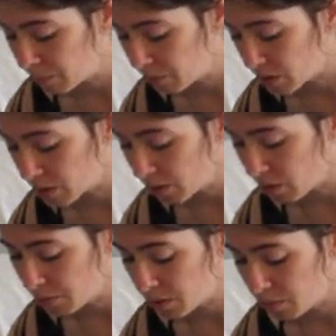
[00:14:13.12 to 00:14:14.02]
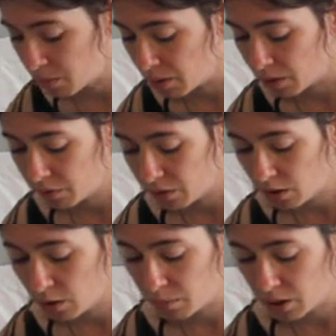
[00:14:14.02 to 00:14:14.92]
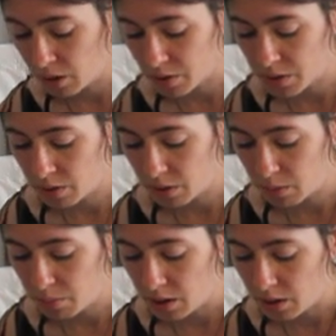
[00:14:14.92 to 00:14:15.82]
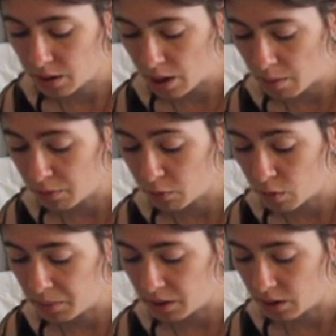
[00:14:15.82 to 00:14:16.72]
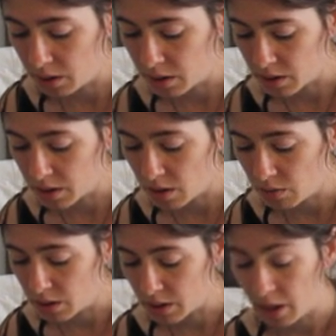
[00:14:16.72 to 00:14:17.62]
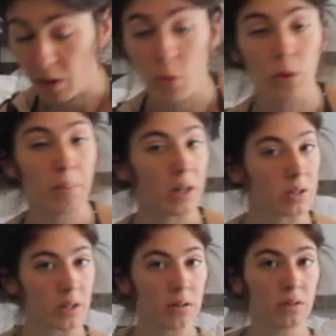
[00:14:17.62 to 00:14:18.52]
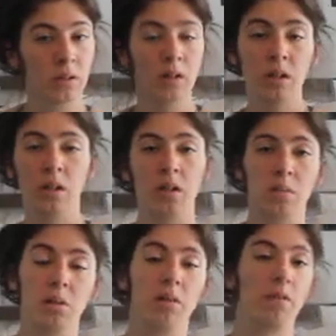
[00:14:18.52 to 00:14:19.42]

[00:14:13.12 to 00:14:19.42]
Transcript: This could always be a mother figure, but it also can be the type of woman that it is you desire, or person. It could be a